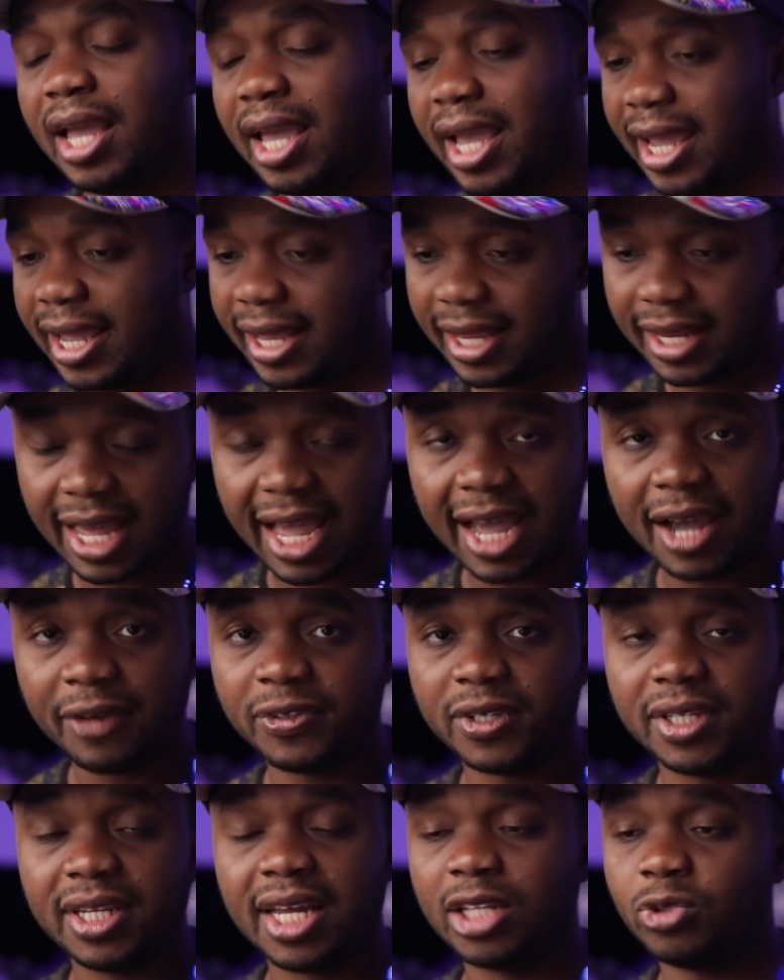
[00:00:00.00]
And
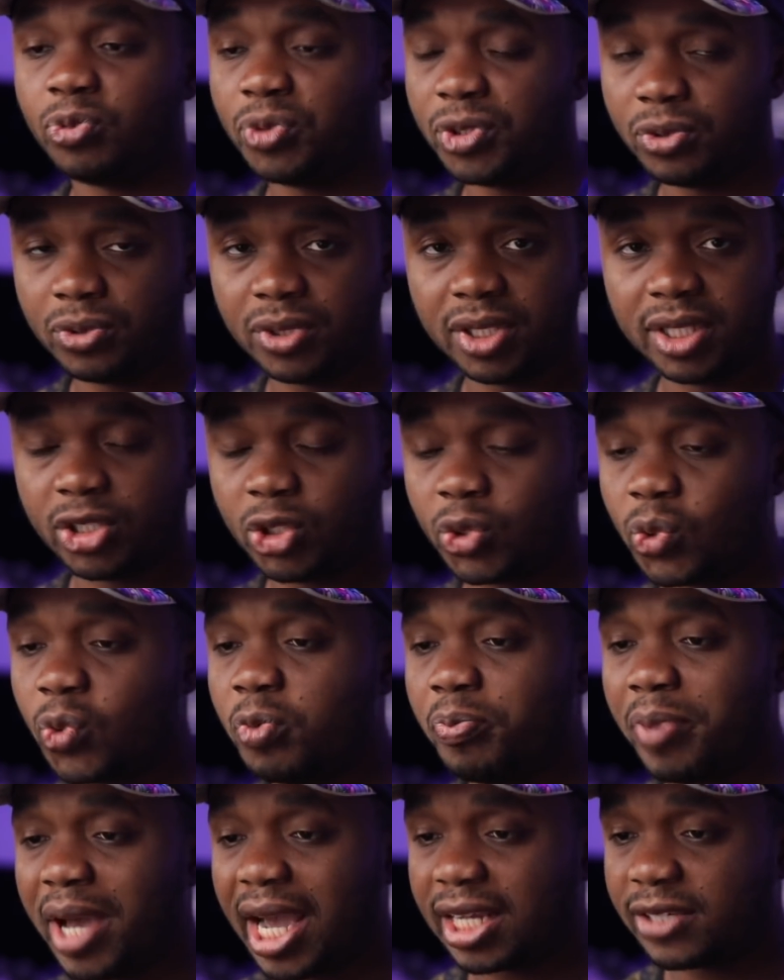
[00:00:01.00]
after that, we do the
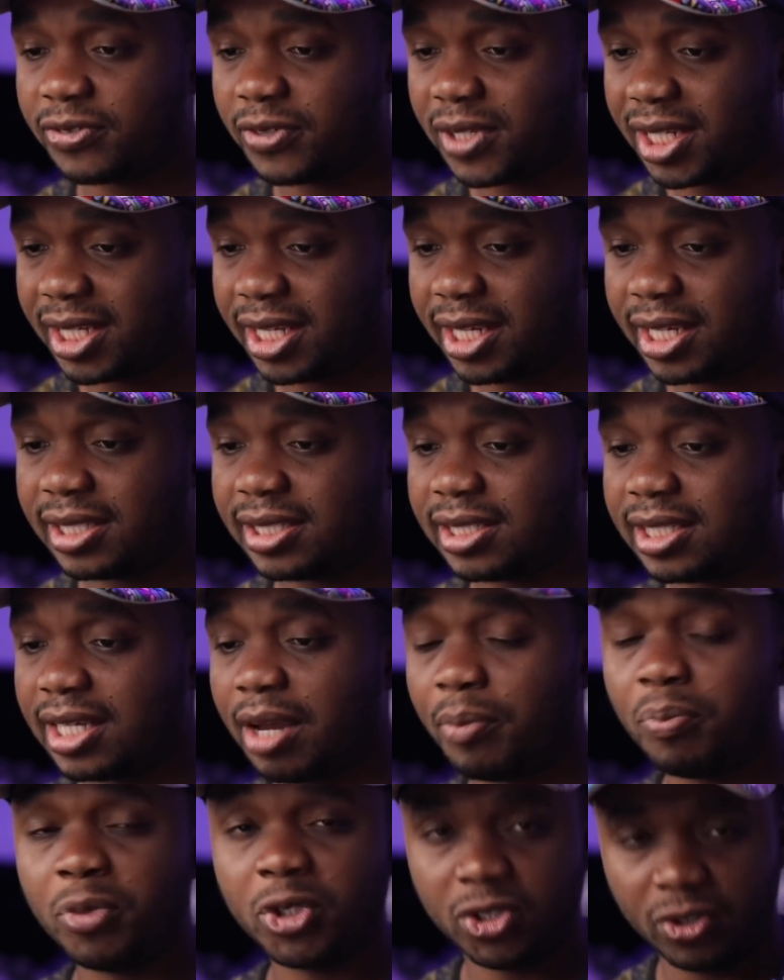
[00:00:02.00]
school bags for the kids.
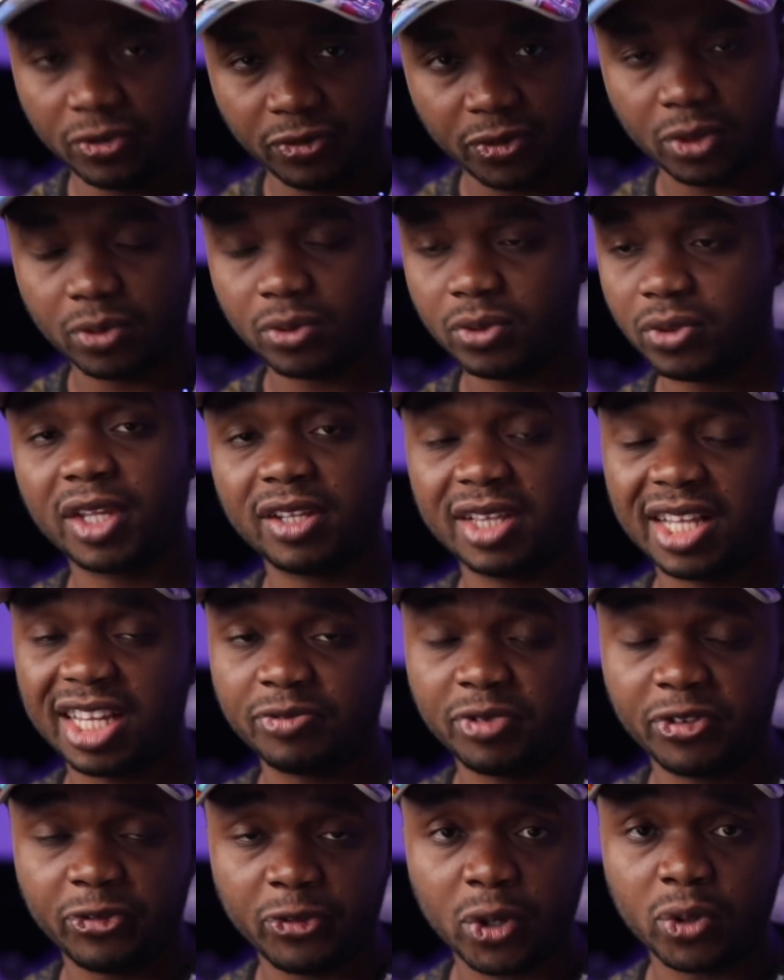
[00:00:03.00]
Most of you
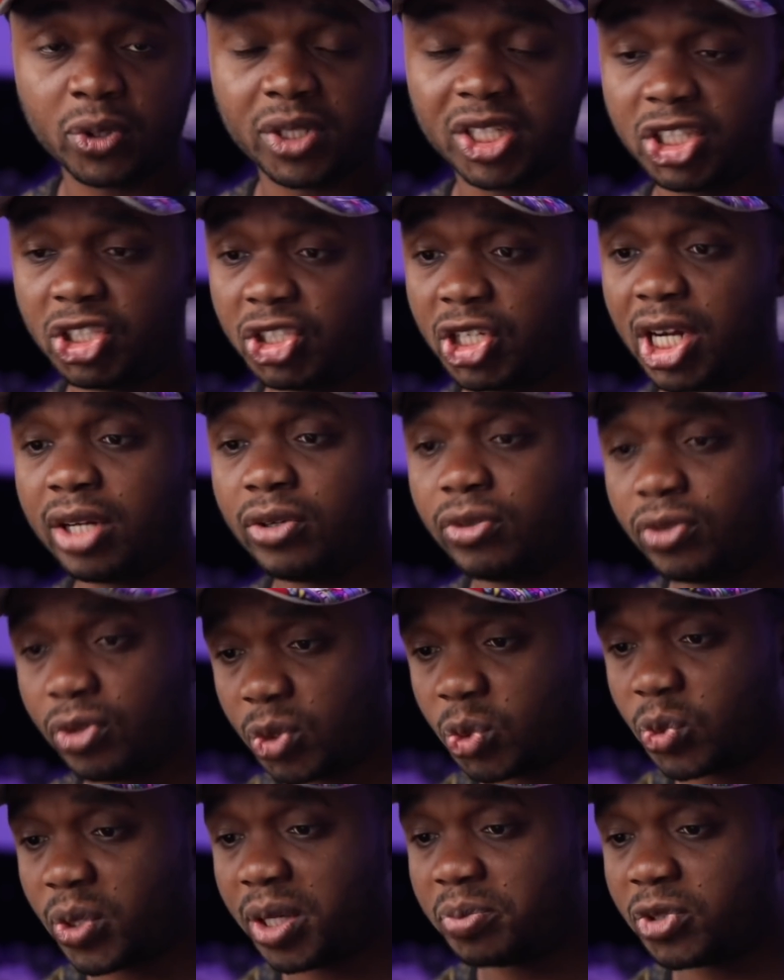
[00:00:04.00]
that's been following this channel
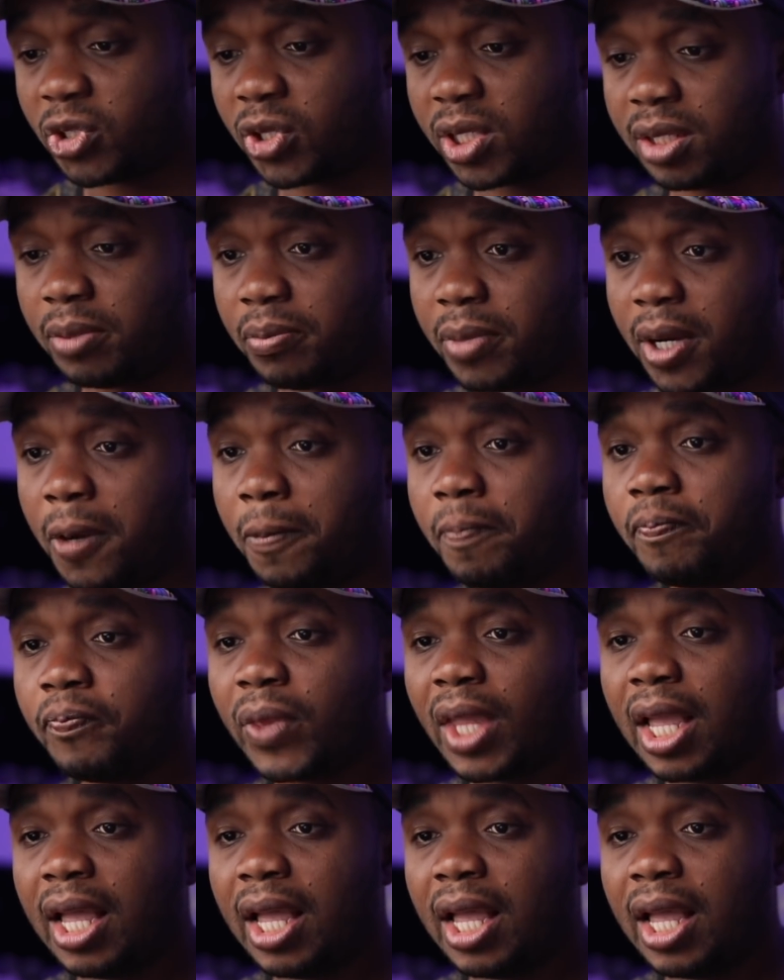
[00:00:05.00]
knows what I'm talking about.